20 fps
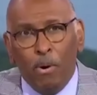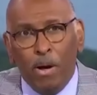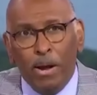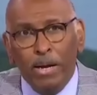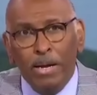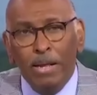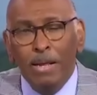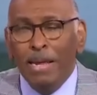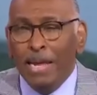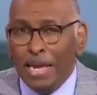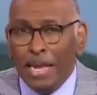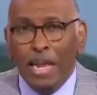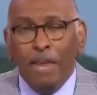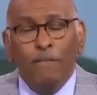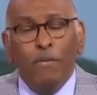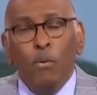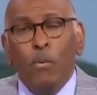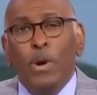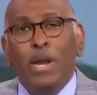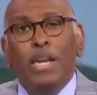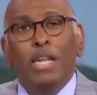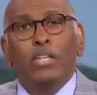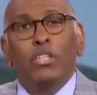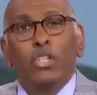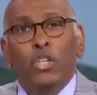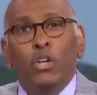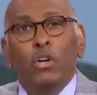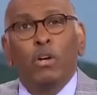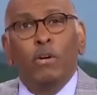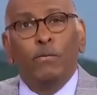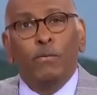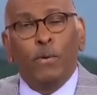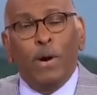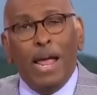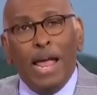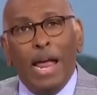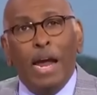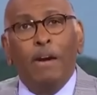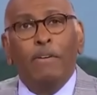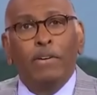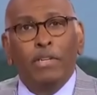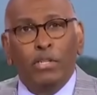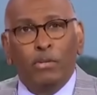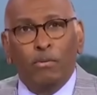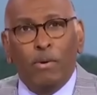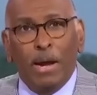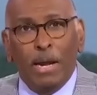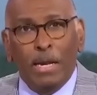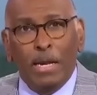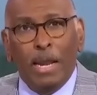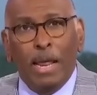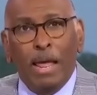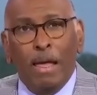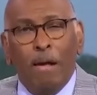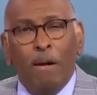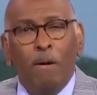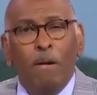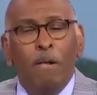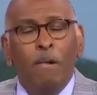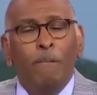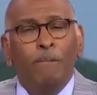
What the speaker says: up on. Even when it's good for Harris right now,